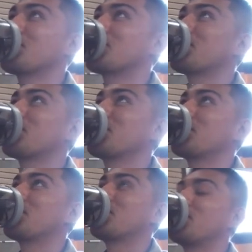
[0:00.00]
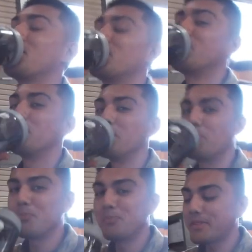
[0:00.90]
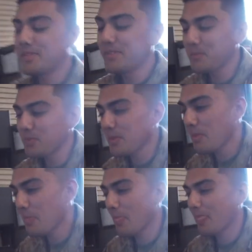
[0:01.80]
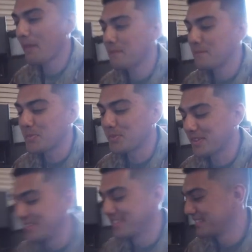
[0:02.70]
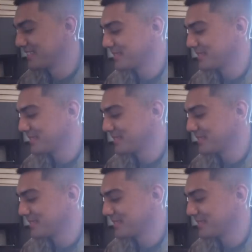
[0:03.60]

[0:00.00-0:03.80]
right here. So we stopped processing so he could do some work for the day.